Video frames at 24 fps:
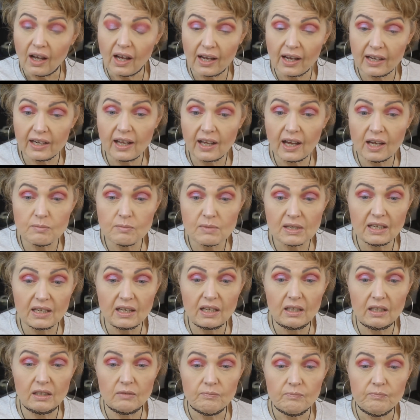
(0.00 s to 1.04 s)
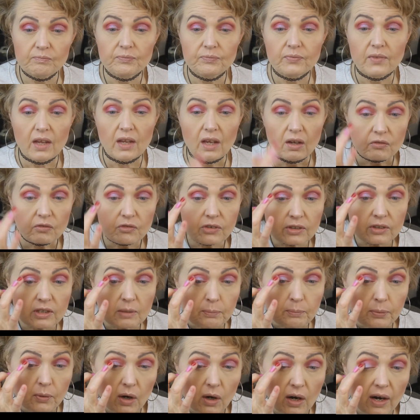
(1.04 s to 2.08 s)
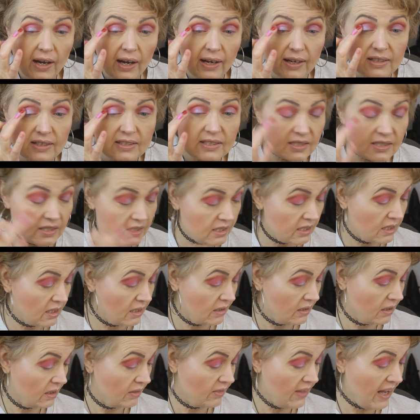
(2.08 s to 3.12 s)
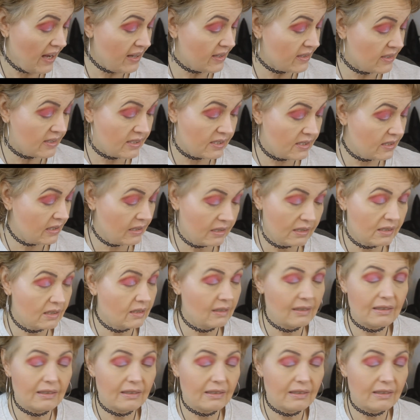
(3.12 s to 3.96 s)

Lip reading: And I mean, for the price, that's